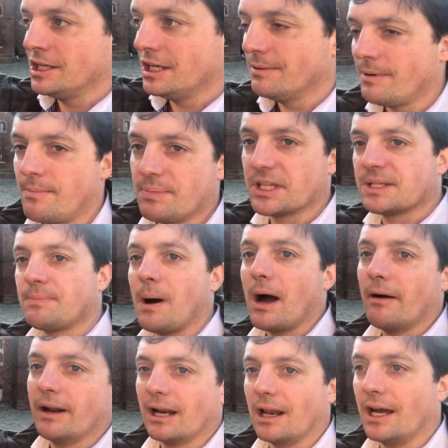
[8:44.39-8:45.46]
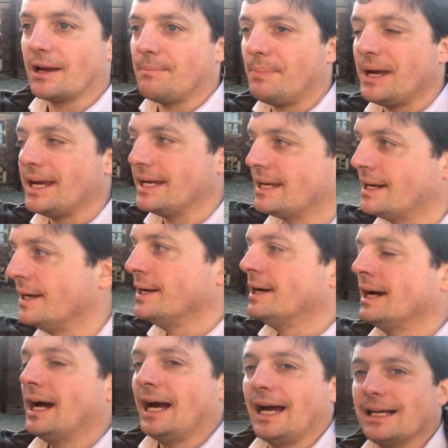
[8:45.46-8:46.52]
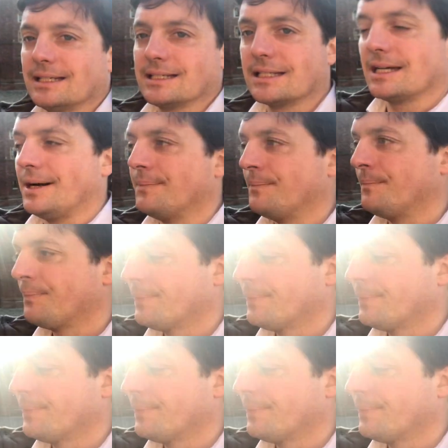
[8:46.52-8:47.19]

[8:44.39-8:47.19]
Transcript: you'd be perspiring like a pig. And um,